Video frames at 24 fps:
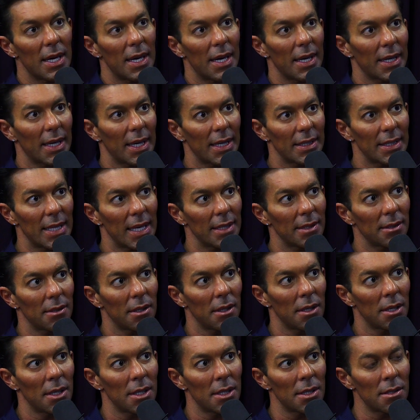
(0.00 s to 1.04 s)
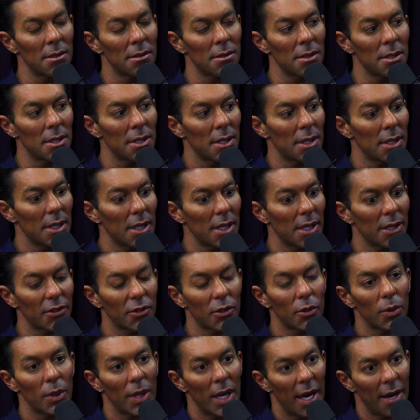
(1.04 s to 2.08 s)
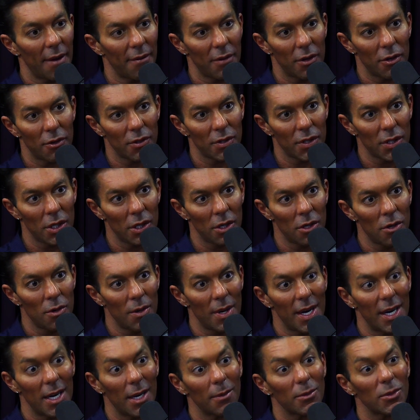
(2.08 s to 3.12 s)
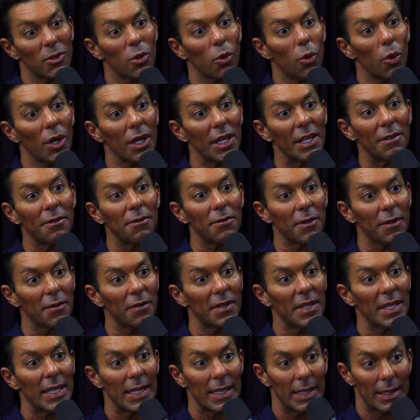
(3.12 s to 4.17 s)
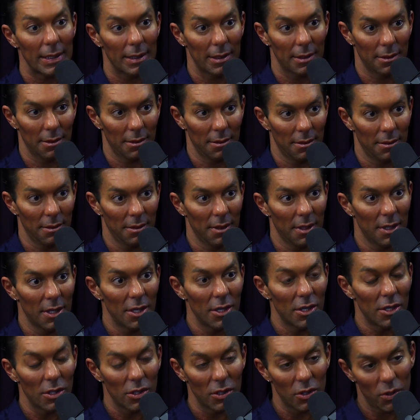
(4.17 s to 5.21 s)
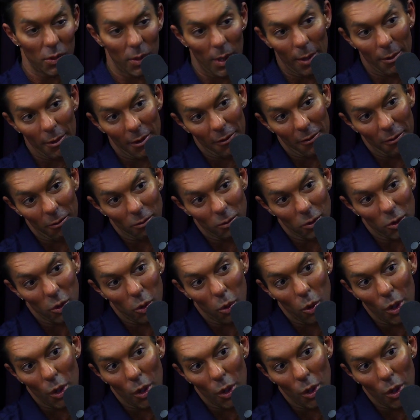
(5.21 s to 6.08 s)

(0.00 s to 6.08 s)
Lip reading: I got that done 2.5 years ago, and I'm 2015. So I went from